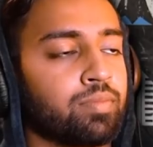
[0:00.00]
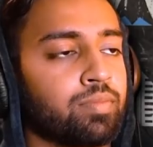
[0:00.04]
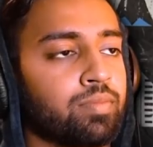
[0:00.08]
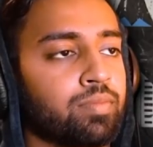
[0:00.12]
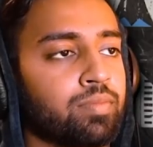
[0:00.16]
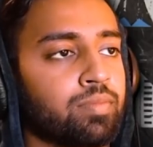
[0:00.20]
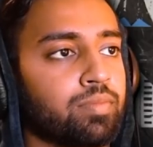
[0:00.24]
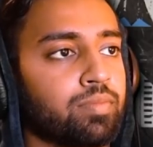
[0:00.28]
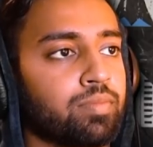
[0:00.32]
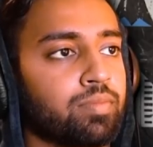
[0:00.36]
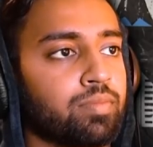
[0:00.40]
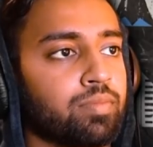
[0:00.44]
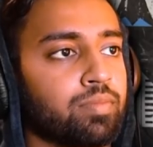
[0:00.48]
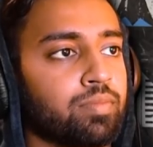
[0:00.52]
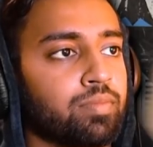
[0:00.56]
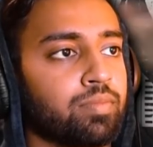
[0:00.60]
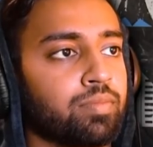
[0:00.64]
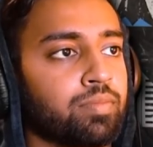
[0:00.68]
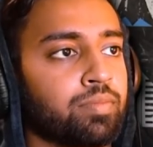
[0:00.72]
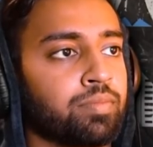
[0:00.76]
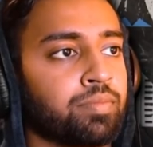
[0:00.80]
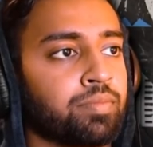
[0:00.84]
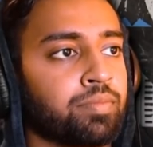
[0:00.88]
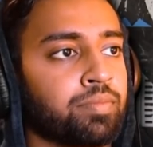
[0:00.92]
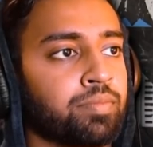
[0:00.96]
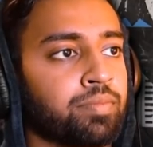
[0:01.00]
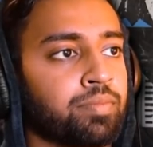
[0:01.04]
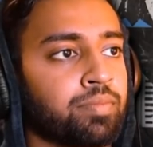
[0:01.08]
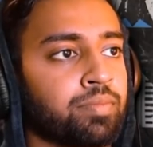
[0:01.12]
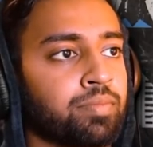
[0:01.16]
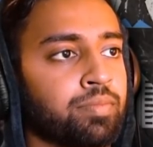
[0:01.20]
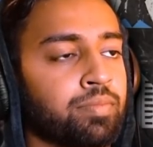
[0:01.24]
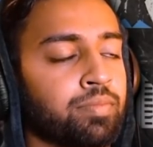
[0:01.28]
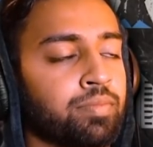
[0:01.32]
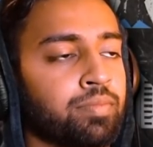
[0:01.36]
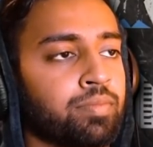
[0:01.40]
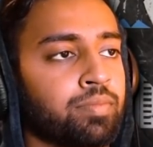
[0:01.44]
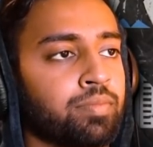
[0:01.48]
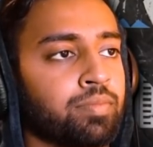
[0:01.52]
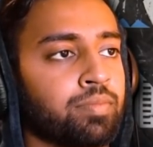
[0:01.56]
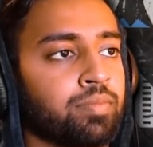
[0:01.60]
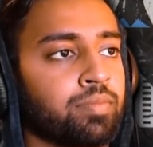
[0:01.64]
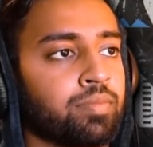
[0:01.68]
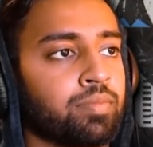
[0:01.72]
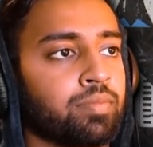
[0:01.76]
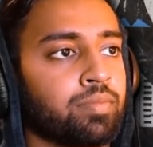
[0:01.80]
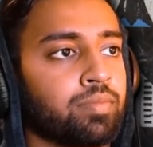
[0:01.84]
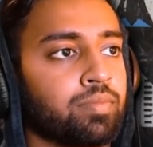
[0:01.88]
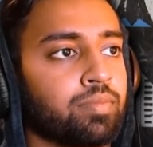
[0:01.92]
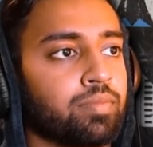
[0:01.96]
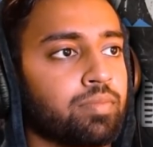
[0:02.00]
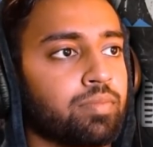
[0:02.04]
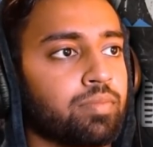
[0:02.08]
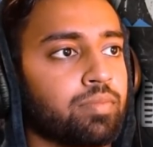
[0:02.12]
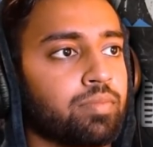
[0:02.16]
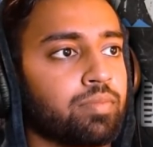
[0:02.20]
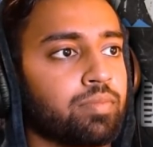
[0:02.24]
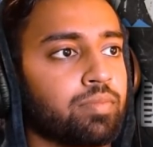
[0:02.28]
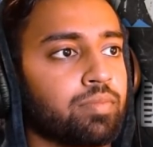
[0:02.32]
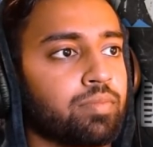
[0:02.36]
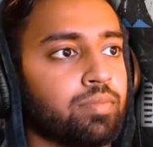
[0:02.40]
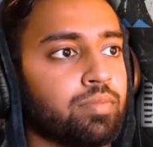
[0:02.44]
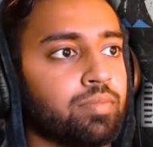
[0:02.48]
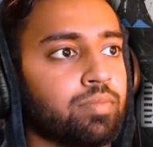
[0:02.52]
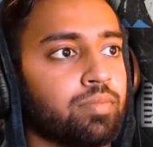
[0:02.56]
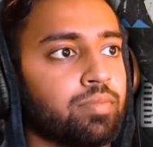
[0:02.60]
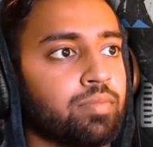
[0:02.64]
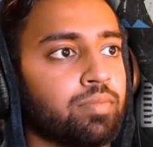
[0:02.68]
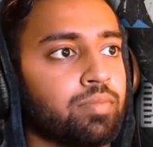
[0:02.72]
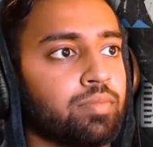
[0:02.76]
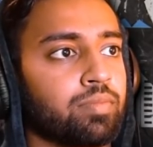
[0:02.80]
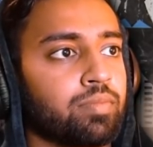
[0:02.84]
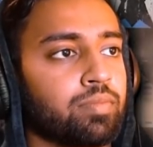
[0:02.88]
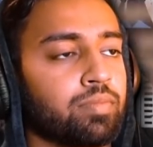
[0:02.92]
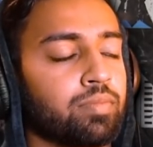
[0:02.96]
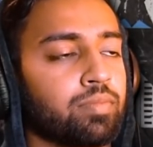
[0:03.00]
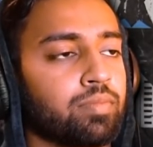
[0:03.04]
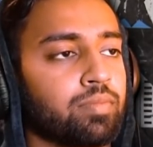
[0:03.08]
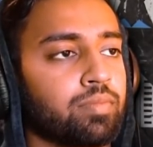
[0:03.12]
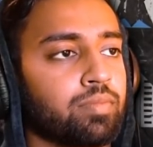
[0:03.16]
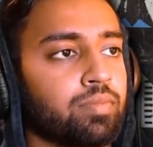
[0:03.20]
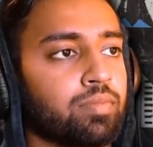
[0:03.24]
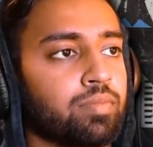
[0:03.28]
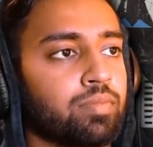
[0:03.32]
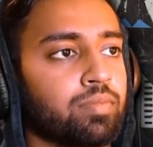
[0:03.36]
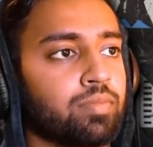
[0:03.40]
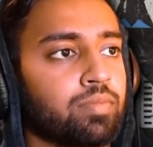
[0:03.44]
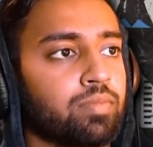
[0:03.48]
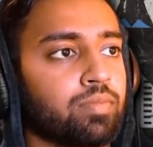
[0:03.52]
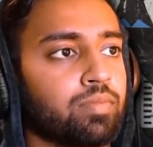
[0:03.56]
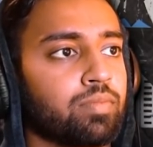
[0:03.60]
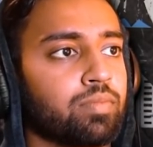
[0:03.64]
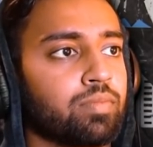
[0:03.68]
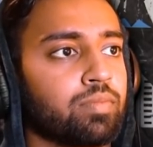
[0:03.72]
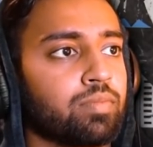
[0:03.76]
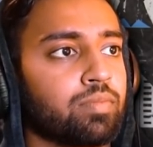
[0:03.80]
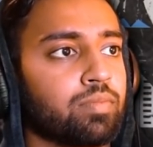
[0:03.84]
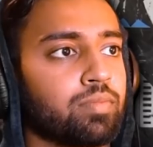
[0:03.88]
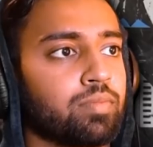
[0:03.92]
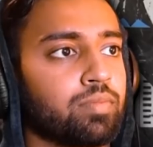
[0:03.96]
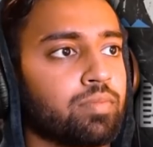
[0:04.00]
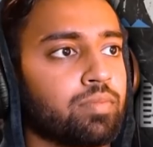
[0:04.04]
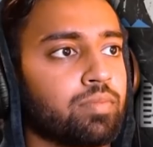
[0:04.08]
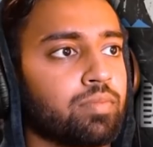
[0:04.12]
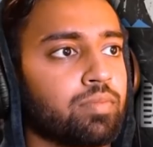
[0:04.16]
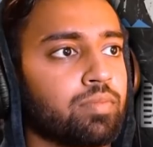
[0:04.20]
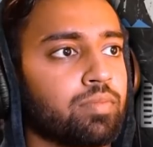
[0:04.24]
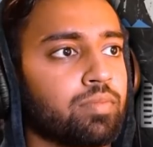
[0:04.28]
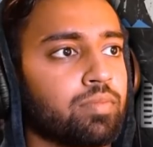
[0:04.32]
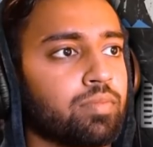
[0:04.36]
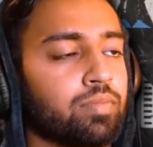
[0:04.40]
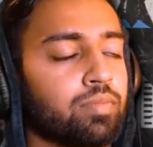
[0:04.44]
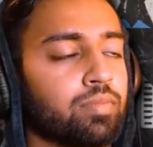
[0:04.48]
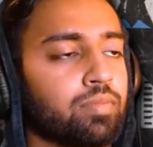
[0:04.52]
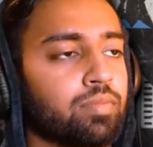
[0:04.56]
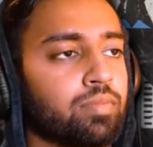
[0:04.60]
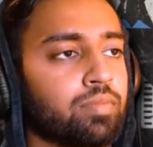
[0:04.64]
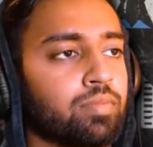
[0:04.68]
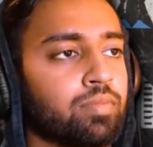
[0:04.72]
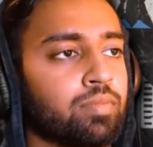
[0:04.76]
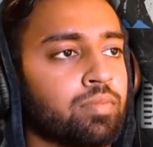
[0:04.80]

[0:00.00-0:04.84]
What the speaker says: The person shown says nothing.